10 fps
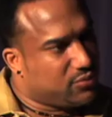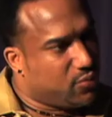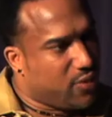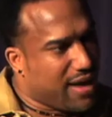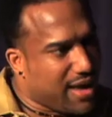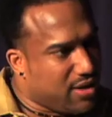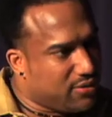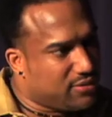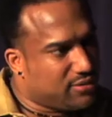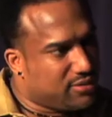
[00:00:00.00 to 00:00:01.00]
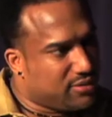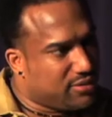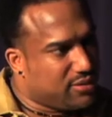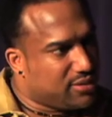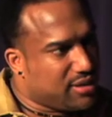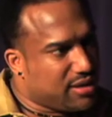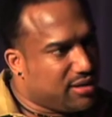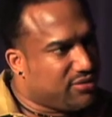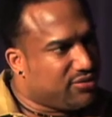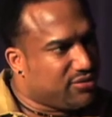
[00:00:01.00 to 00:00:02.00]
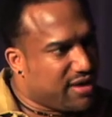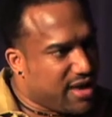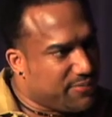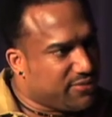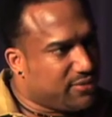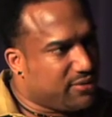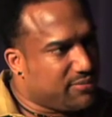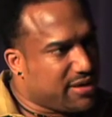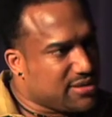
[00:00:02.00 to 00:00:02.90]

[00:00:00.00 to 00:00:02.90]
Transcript: Wow. That it's, is it's, it's, absolutely and amazing.